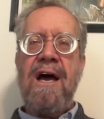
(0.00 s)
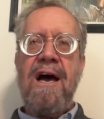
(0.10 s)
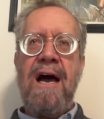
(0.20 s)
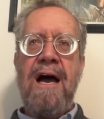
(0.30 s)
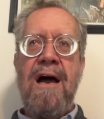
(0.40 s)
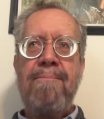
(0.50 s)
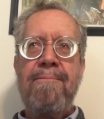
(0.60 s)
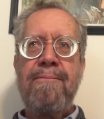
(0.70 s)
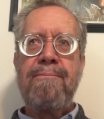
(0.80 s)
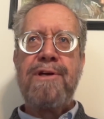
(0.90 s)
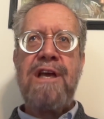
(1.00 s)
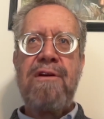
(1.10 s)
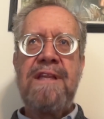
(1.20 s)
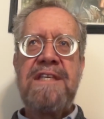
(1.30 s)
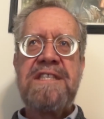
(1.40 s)

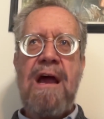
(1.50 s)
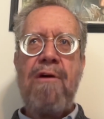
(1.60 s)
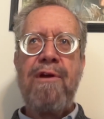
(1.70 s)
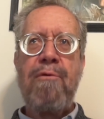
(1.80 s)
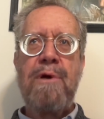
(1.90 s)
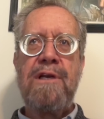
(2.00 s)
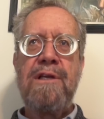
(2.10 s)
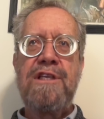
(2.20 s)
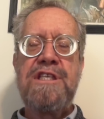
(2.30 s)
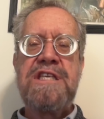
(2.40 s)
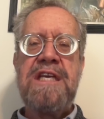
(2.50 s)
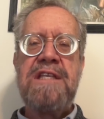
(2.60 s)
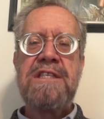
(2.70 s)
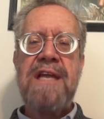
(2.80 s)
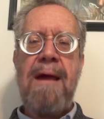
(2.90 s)
Particularly in the South, there were
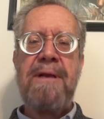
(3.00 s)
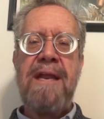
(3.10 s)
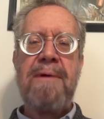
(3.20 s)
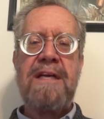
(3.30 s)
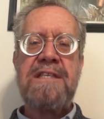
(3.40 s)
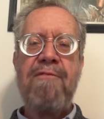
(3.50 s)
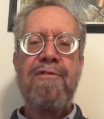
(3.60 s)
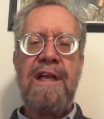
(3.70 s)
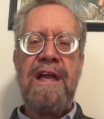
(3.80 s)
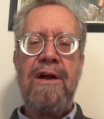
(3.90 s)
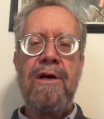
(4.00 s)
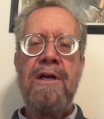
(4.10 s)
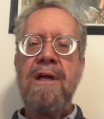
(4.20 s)
disease epidemics every year,